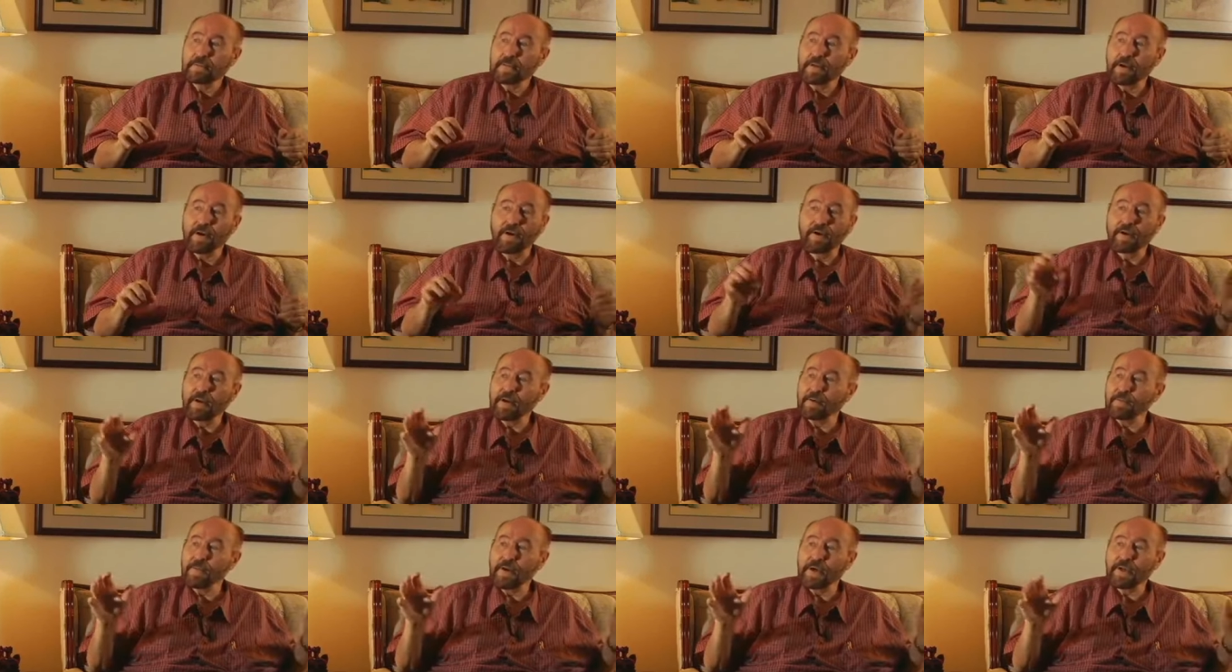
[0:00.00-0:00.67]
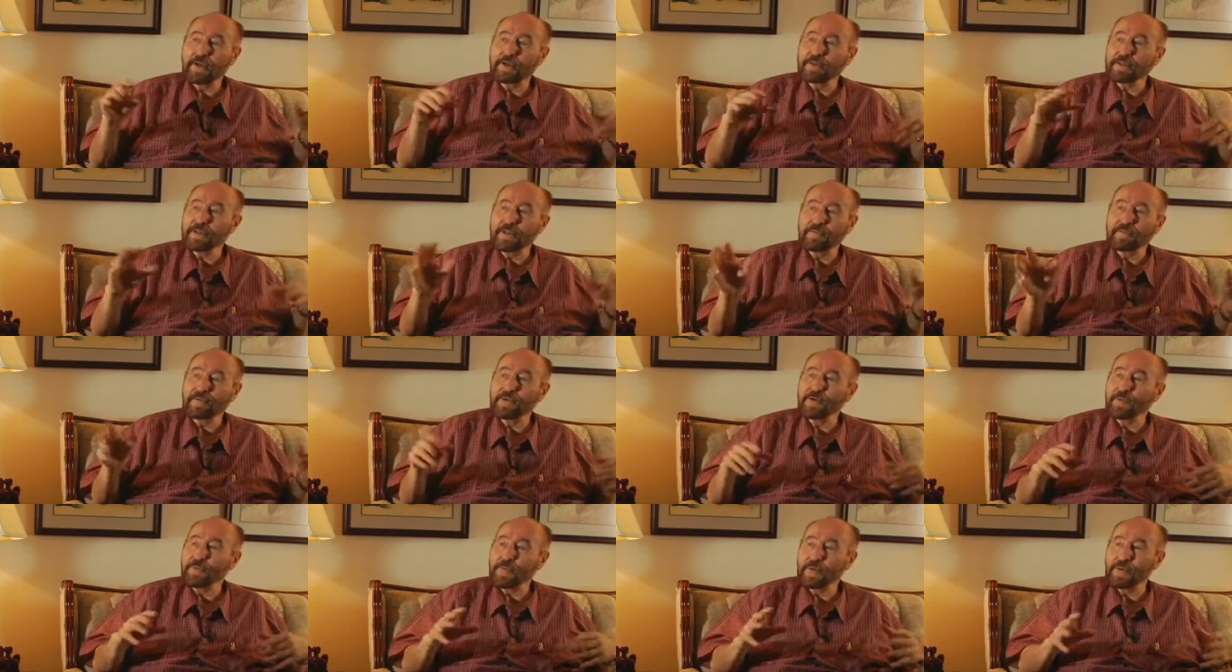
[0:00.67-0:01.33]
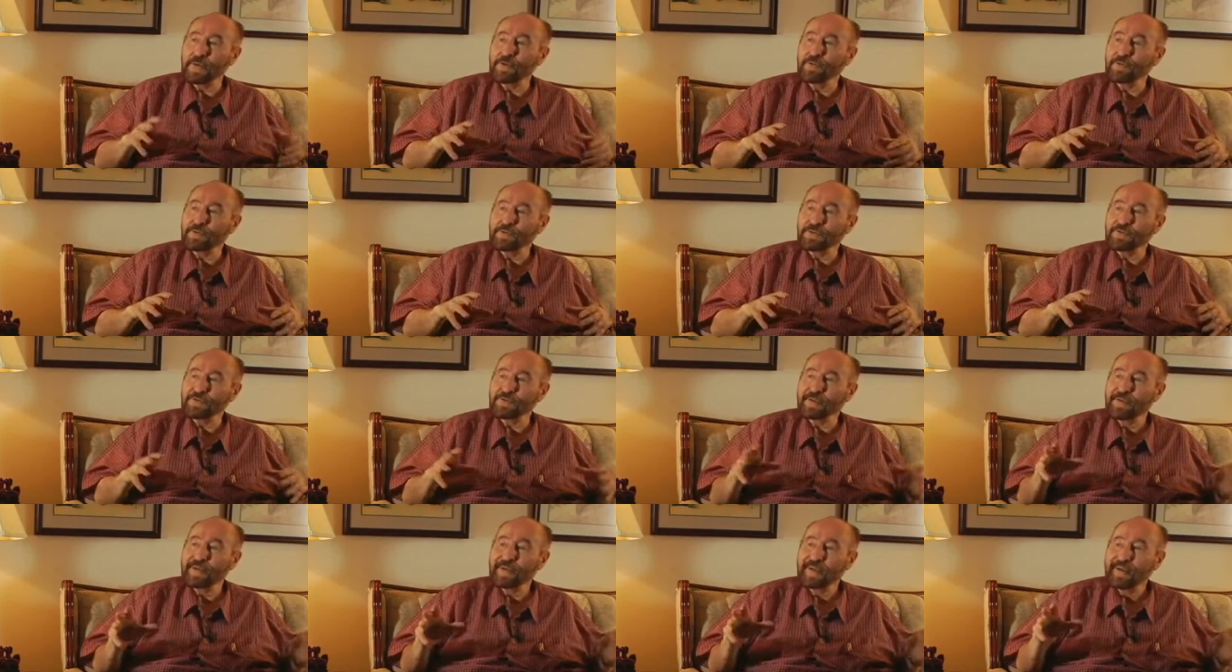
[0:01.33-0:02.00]
All our models have loopholes.
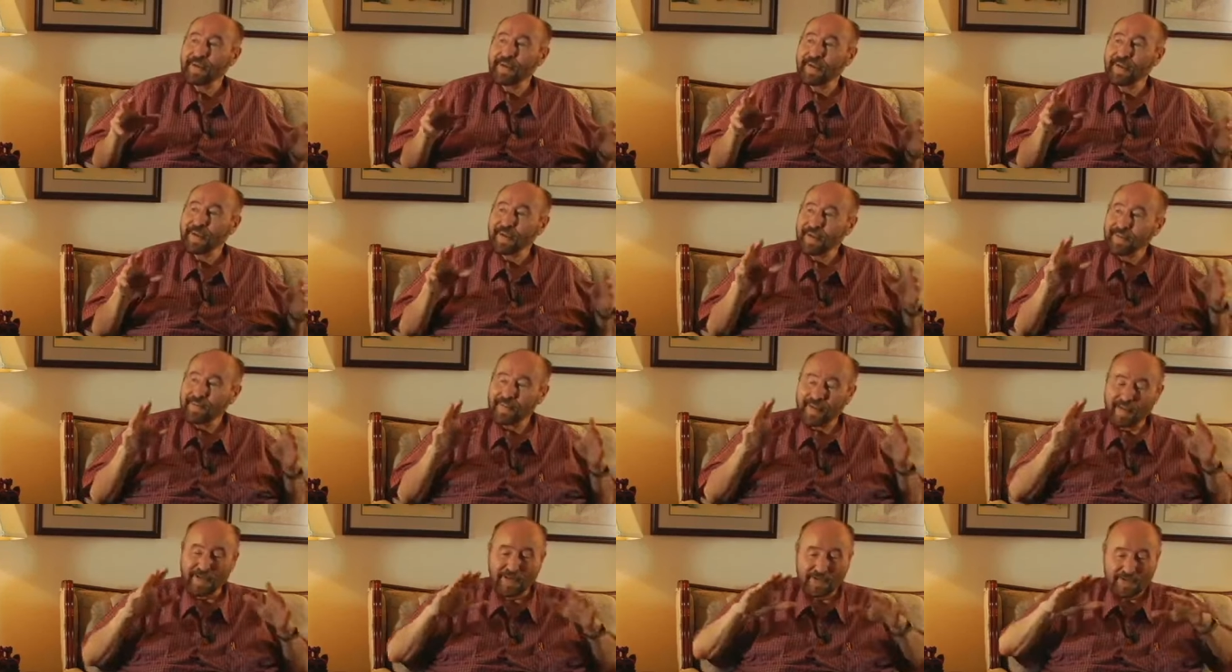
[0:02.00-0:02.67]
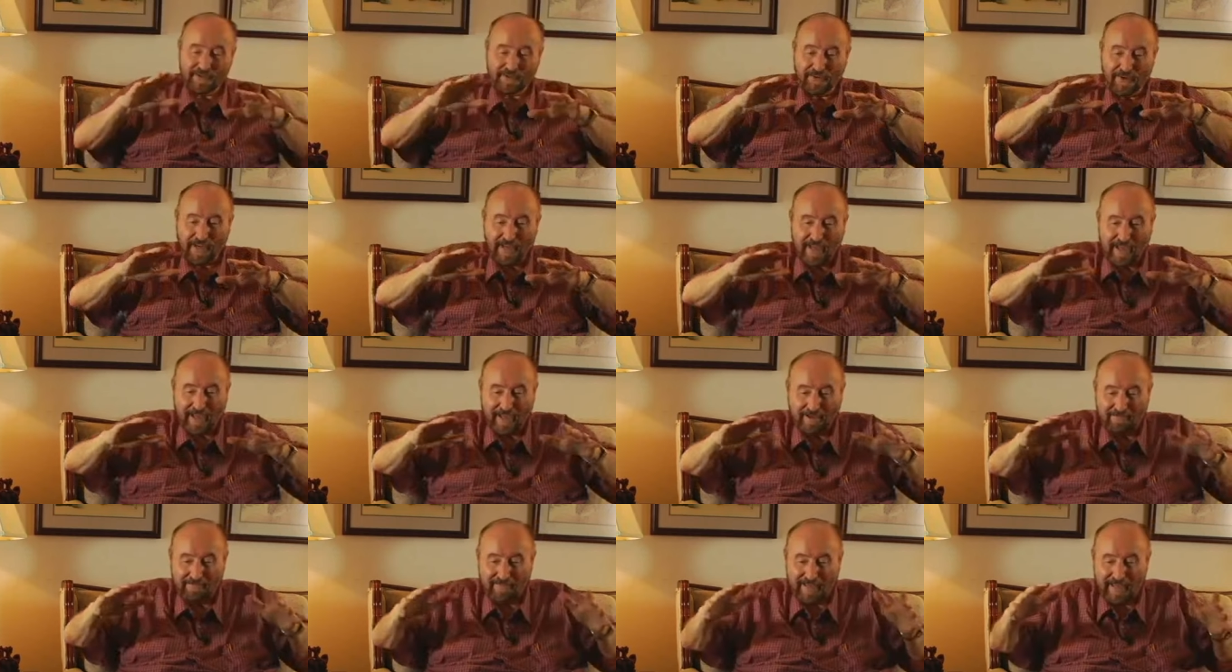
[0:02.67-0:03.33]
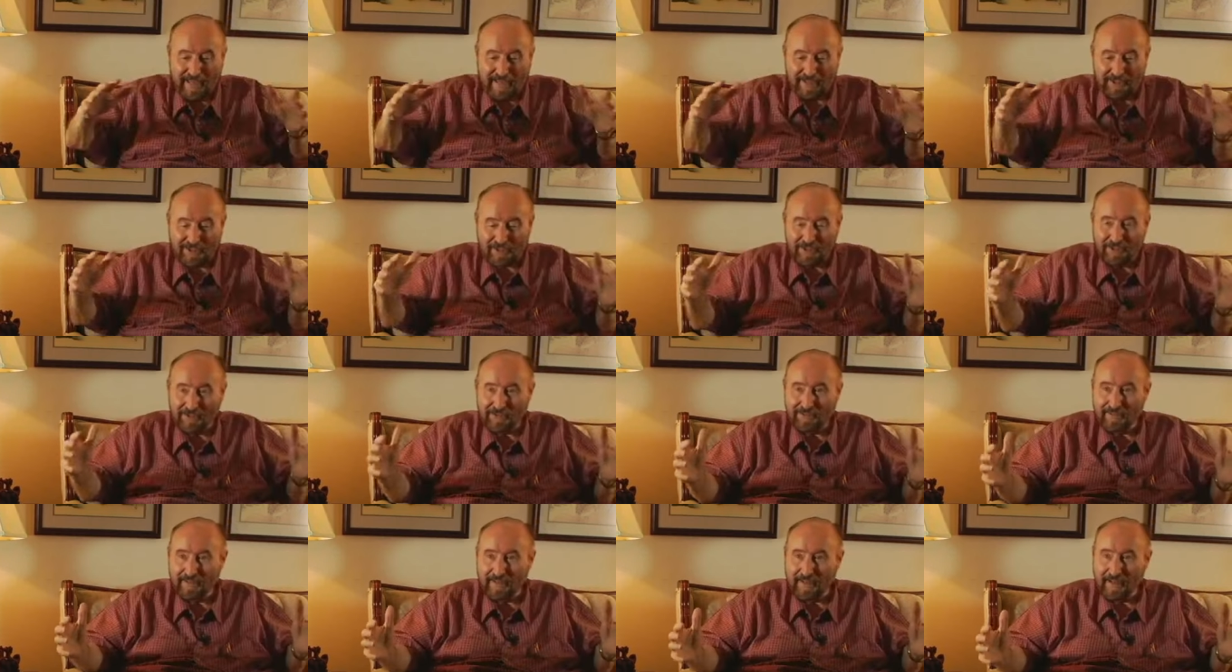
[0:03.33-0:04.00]
They describe a
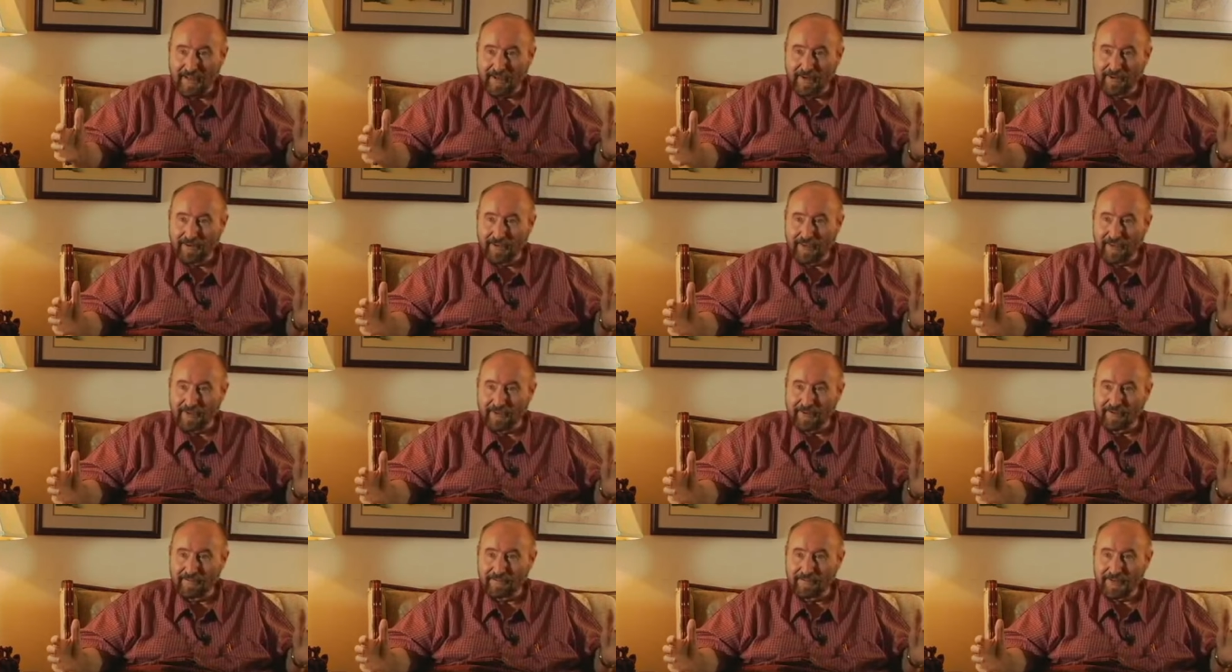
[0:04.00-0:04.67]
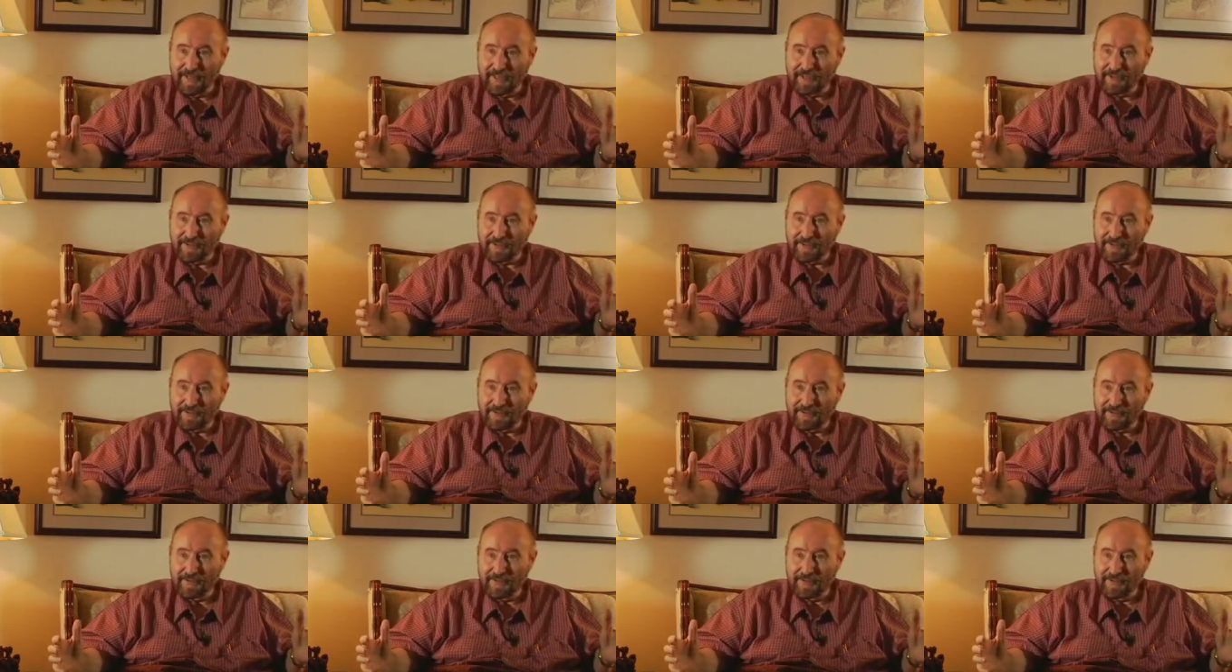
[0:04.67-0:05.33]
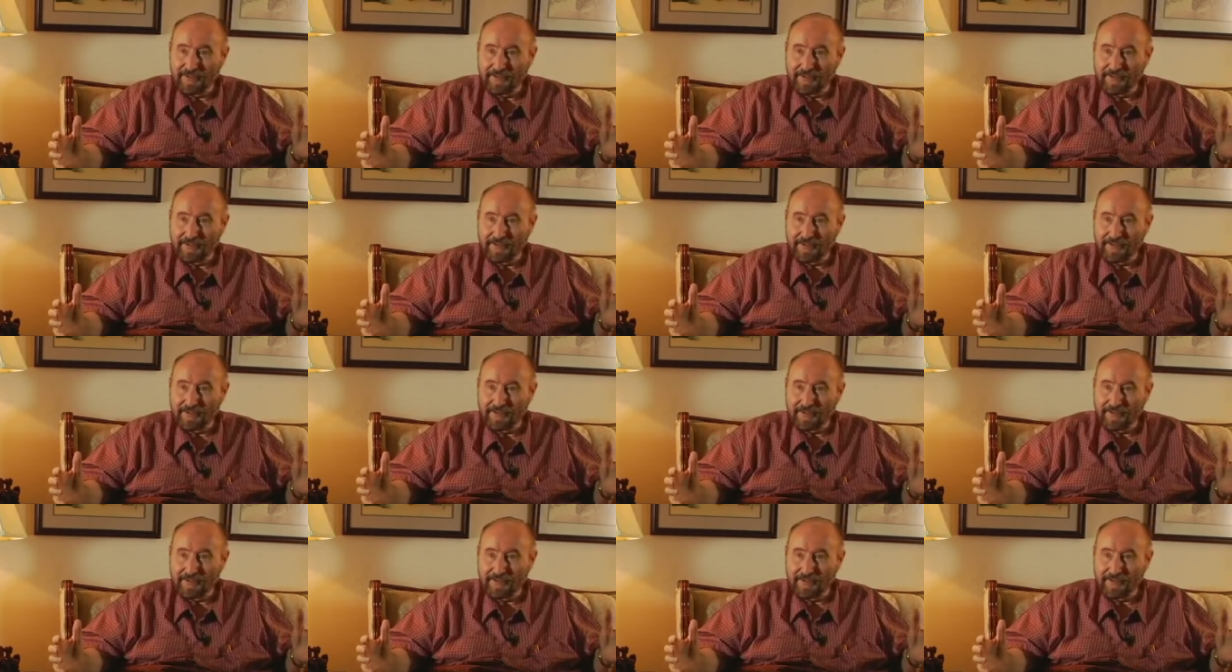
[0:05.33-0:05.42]
certain area of nature,